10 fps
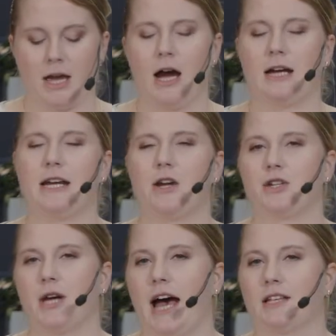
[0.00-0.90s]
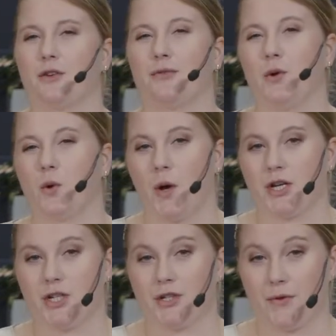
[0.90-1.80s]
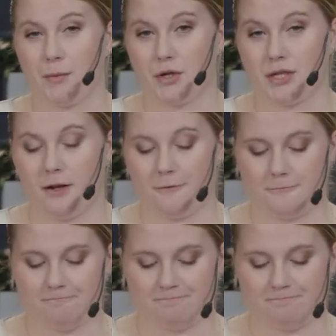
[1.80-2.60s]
I dare you to ask a few questions from yourself.